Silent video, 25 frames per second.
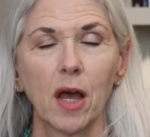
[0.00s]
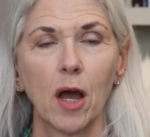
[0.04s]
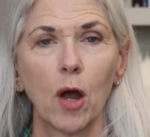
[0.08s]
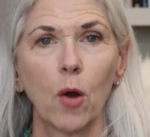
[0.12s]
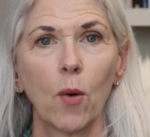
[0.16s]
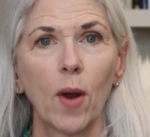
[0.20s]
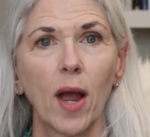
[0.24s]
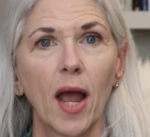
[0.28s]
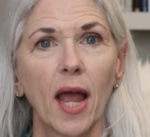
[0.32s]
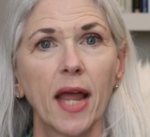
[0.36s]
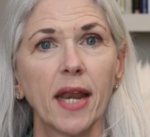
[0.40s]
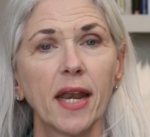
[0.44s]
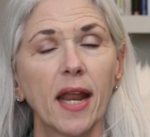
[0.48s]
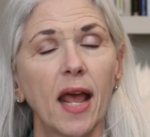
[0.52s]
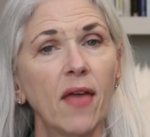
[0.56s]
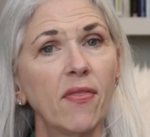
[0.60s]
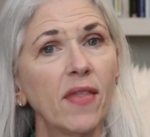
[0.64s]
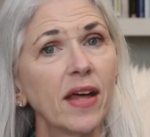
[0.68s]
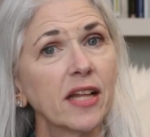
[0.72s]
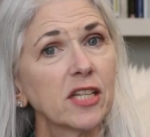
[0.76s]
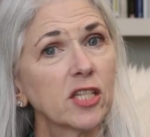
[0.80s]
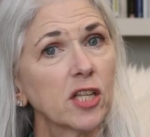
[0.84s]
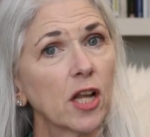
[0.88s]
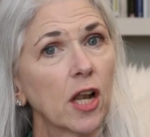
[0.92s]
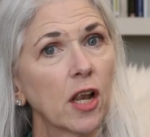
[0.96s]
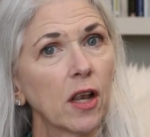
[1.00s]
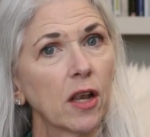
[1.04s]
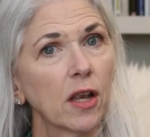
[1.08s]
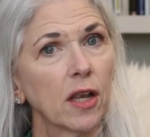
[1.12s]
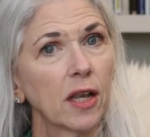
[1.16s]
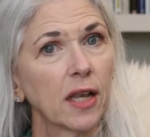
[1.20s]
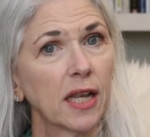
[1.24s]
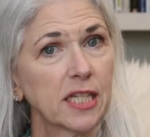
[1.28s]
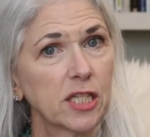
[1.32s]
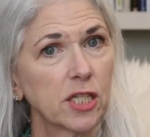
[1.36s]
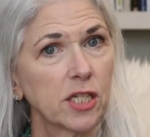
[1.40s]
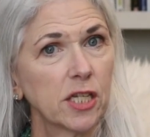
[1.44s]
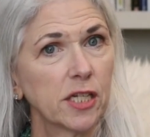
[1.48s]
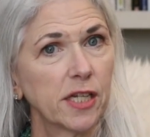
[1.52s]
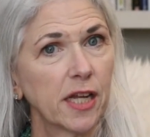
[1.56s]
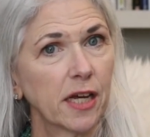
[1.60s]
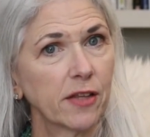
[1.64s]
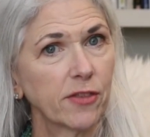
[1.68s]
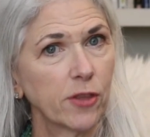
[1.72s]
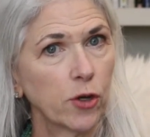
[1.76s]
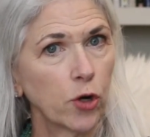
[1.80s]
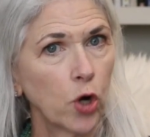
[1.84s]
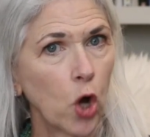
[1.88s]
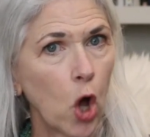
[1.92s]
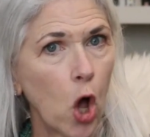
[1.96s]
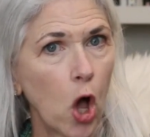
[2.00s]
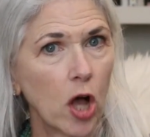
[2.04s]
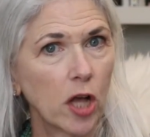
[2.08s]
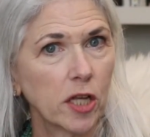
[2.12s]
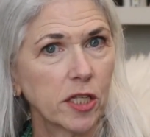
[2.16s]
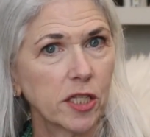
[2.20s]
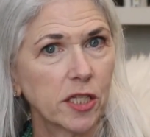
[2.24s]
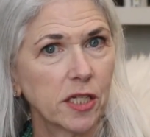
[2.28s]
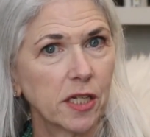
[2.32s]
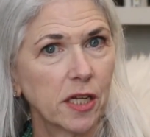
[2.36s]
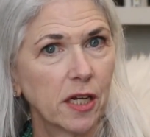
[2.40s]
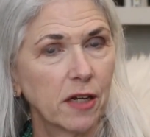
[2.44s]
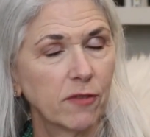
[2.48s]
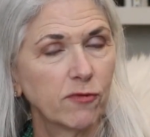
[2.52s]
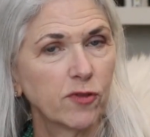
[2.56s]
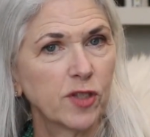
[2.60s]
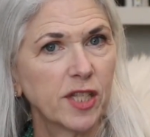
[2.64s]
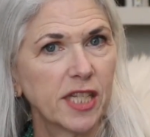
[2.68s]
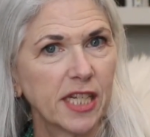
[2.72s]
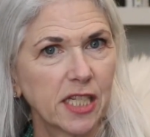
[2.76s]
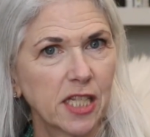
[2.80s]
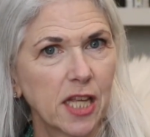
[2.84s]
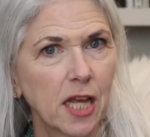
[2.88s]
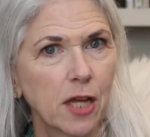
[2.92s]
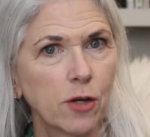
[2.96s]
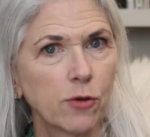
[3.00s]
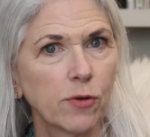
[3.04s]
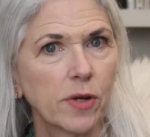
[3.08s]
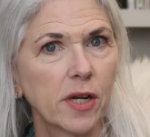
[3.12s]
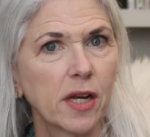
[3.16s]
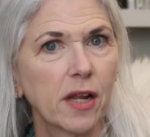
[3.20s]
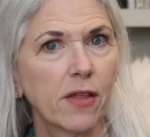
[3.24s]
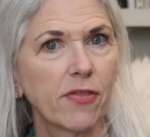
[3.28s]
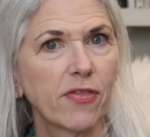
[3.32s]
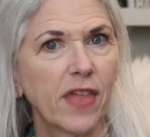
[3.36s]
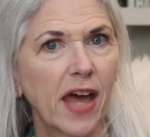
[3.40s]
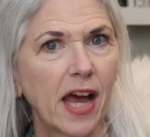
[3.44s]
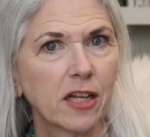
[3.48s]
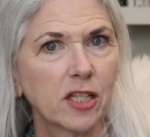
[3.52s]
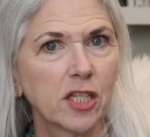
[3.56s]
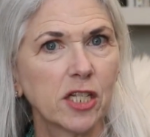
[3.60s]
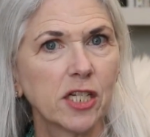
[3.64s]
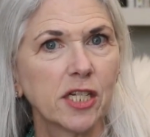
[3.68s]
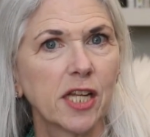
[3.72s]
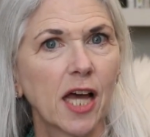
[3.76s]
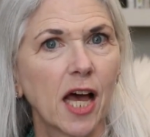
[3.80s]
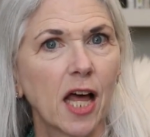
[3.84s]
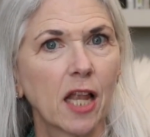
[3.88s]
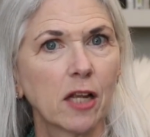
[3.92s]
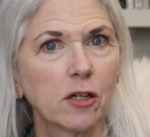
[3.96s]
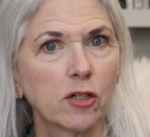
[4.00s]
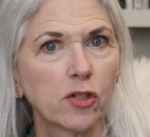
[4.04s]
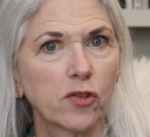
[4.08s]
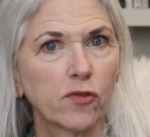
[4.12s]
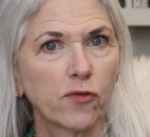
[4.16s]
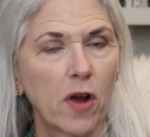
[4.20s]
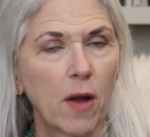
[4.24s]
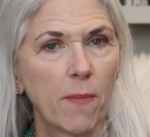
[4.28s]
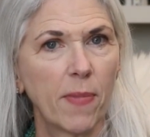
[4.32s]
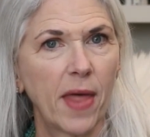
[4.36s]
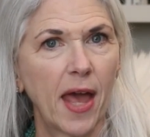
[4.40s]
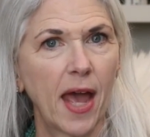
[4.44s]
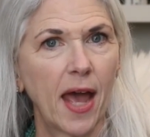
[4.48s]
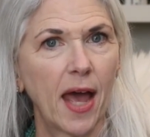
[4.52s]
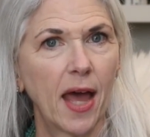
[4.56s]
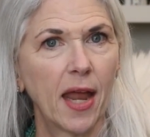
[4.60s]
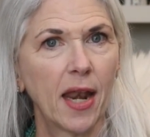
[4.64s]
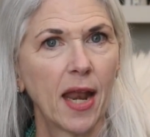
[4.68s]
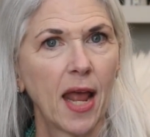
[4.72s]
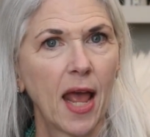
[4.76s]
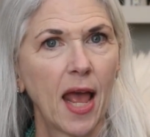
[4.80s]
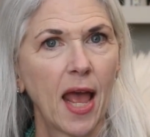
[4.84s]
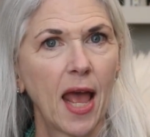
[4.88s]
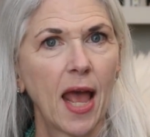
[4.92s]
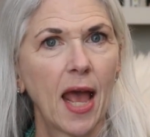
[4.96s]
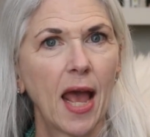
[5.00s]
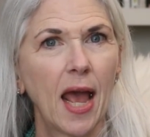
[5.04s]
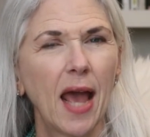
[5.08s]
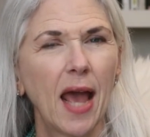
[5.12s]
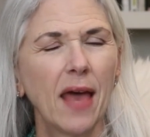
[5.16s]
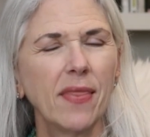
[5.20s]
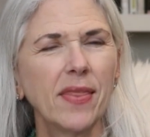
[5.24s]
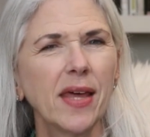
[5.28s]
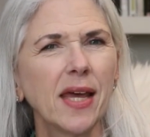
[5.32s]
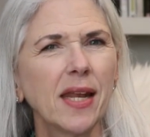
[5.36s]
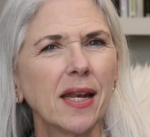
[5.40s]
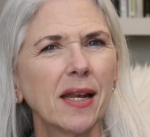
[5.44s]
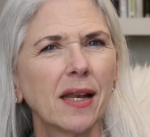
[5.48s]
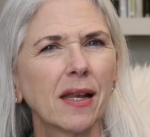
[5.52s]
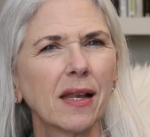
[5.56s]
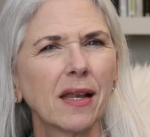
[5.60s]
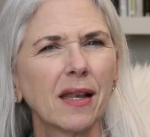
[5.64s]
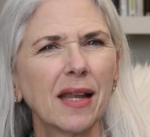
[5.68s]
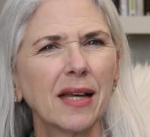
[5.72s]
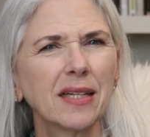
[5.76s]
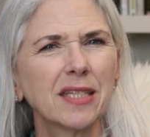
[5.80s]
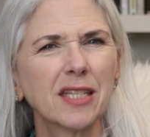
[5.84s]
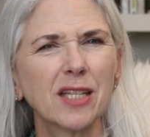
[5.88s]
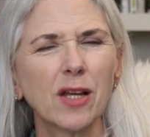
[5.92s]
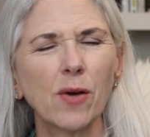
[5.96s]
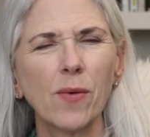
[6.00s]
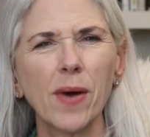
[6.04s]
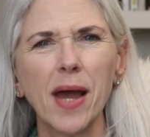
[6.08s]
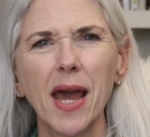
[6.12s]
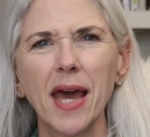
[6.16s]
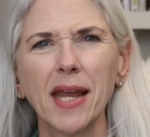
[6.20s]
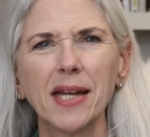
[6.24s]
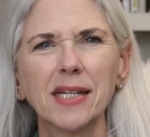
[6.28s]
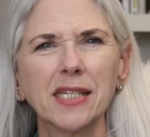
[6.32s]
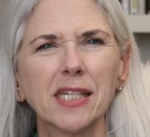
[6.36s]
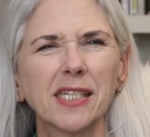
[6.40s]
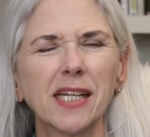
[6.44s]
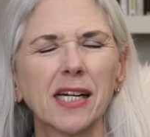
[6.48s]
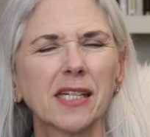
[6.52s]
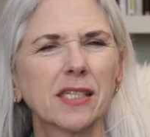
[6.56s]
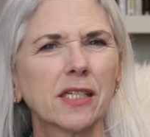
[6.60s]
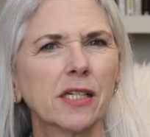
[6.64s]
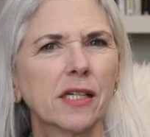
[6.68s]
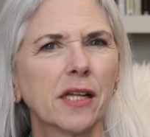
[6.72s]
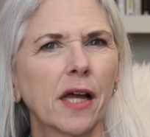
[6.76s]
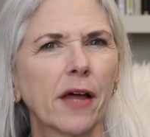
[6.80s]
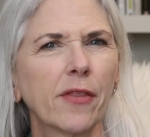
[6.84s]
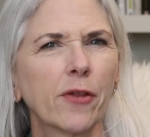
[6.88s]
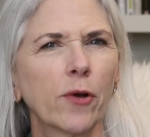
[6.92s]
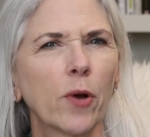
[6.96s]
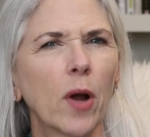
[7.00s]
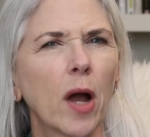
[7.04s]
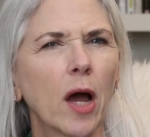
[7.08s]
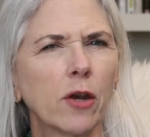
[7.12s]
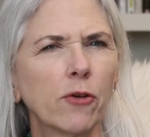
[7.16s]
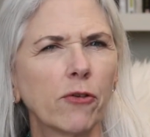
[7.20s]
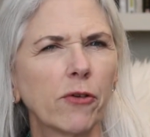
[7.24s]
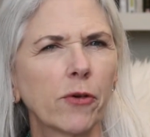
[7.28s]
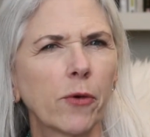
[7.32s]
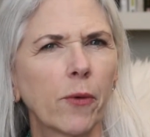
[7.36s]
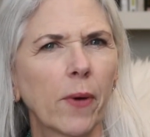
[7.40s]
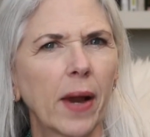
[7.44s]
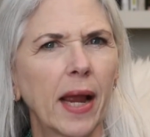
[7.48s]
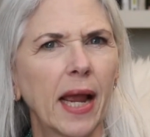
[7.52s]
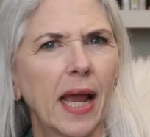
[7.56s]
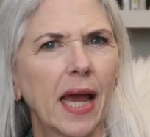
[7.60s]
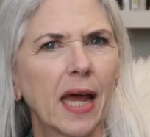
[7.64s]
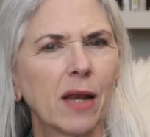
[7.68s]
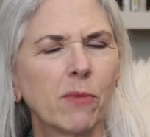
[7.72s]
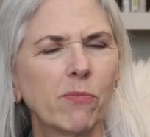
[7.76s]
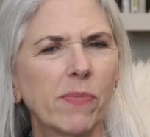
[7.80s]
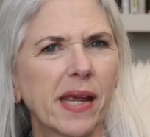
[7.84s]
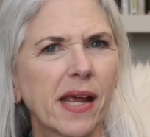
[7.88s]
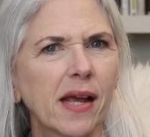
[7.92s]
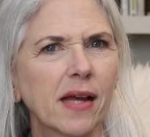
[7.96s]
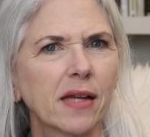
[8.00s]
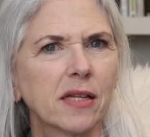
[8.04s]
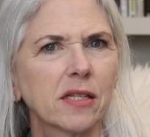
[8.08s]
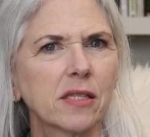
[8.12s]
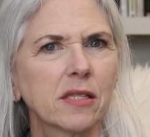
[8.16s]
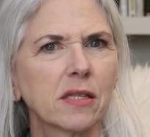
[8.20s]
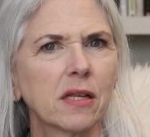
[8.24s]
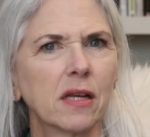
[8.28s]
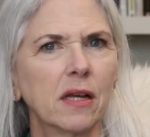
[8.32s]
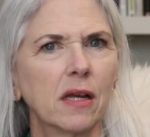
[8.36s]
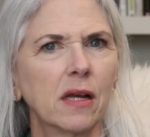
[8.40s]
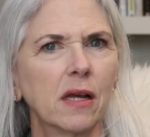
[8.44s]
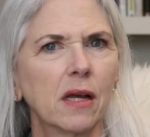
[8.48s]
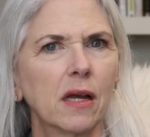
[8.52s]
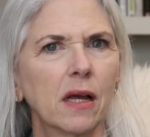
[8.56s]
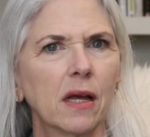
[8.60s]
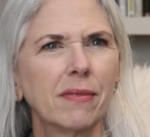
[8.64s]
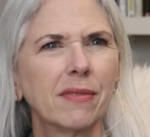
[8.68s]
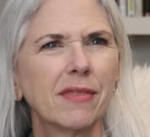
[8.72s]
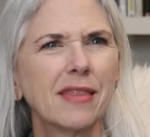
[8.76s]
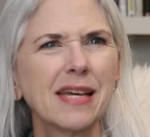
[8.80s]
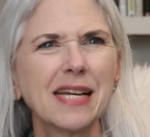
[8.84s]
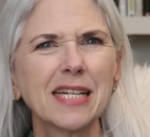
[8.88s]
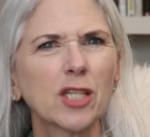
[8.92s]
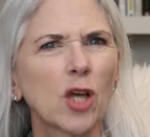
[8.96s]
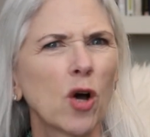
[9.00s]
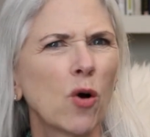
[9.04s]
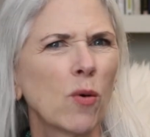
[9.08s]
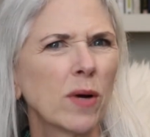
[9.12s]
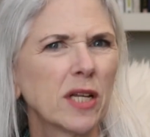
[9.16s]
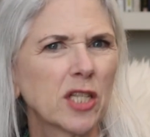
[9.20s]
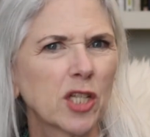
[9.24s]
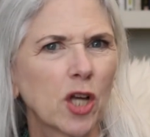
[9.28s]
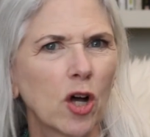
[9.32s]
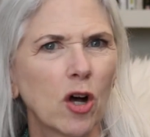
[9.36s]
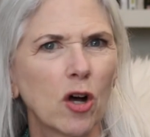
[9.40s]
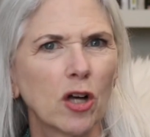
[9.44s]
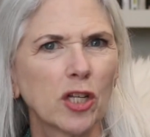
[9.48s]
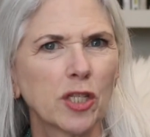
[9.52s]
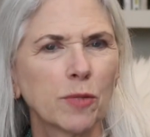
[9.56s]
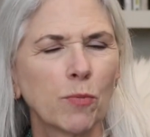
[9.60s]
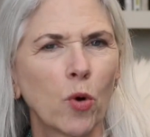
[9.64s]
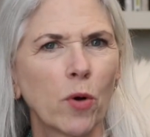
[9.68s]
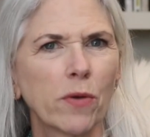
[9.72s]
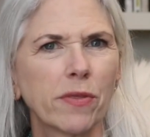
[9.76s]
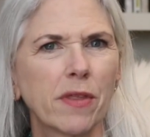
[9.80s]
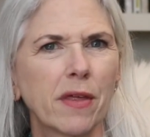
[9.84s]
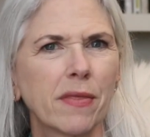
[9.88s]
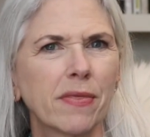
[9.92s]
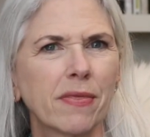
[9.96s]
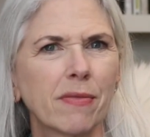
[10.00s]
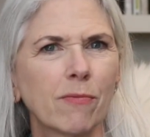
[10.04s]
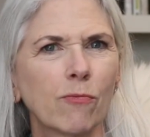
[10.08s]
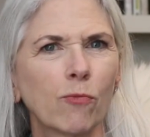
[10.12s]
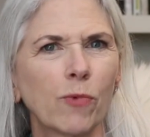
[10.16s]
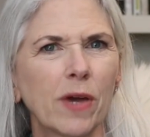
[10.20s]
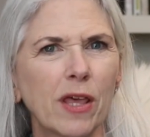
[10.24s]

All right, and that's let's deduct their cost of six hundred thousand dollars from that, and then let's go ahead and deduct another hundred grand because things always cost more than